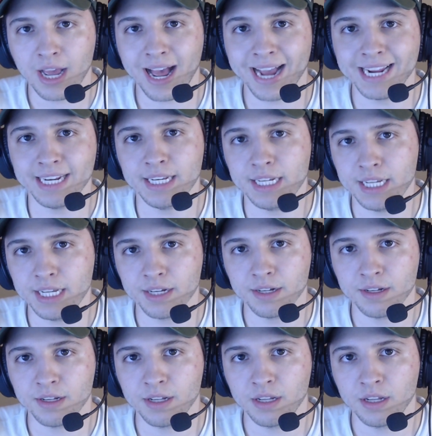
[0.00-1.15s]
idea
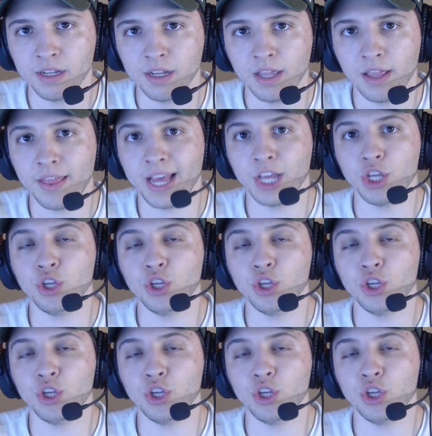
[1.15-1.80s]
that